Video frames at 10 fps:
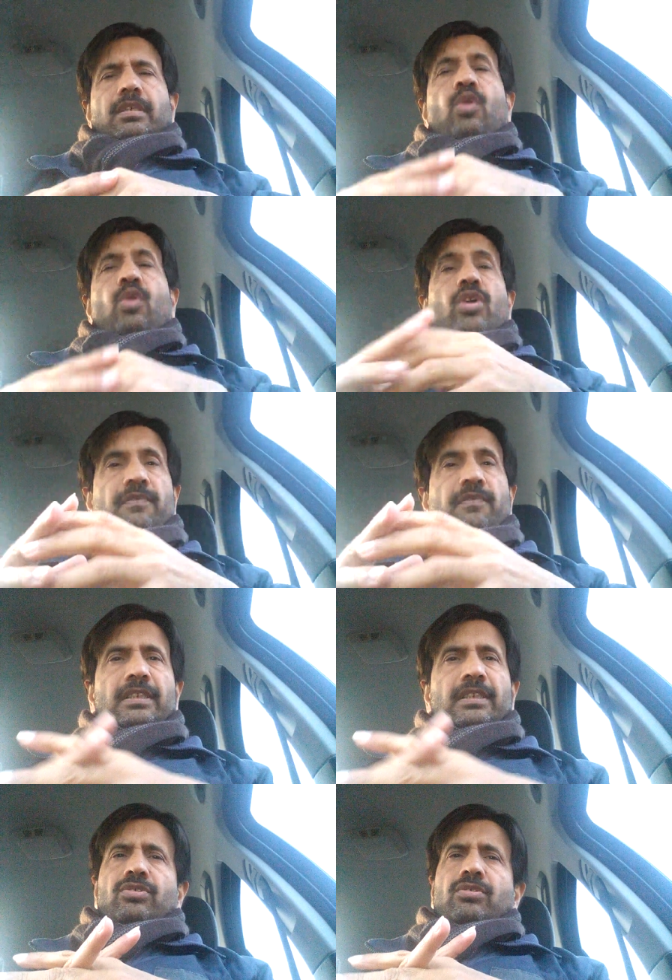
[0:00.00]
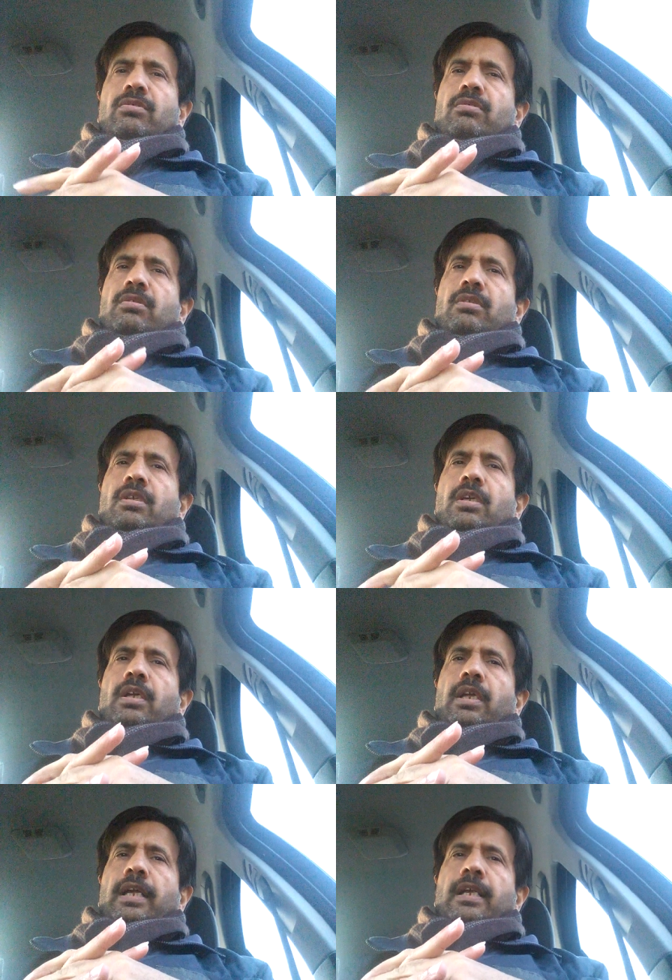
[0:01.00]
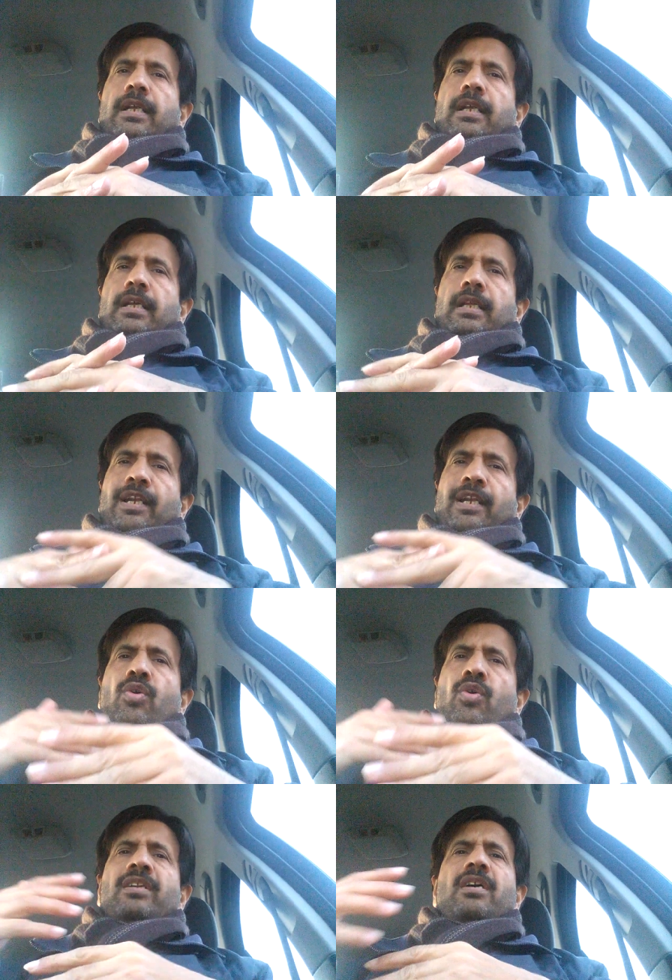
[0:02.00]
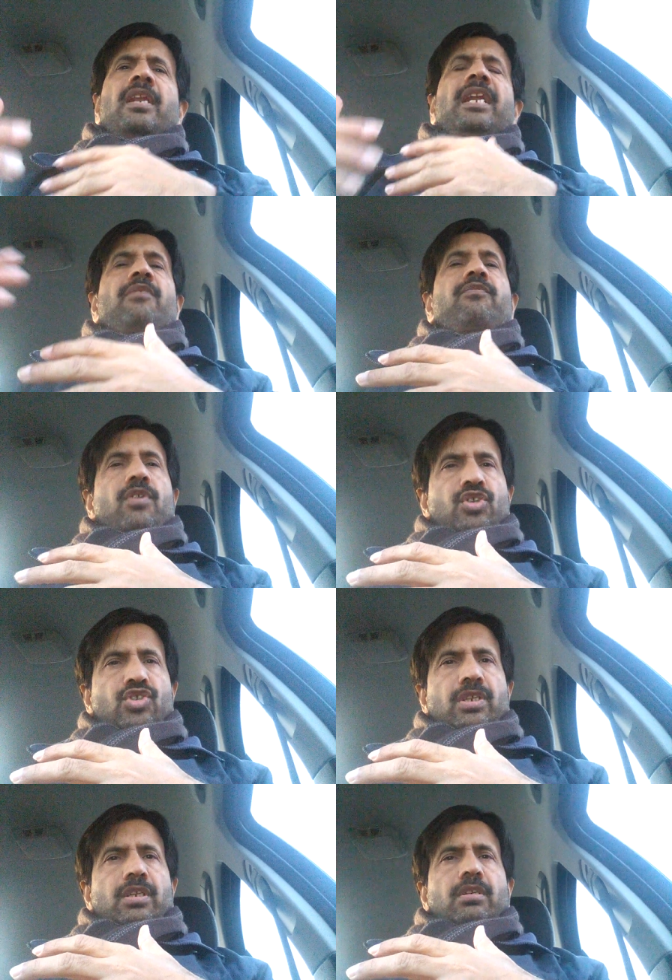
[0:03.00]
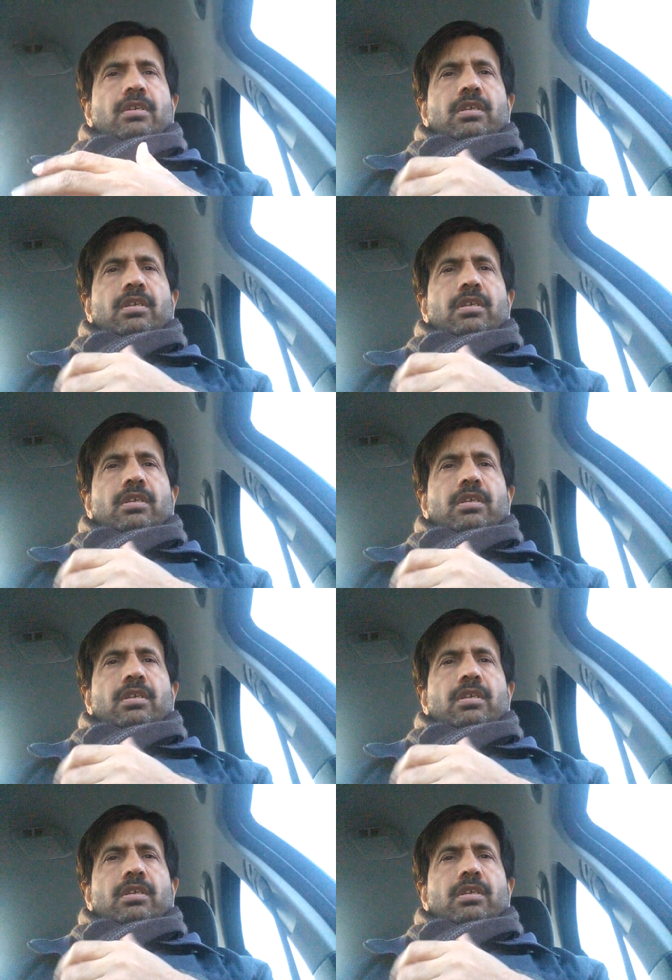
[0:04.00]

low confidence, you know, and uh, lowered cognitive functioning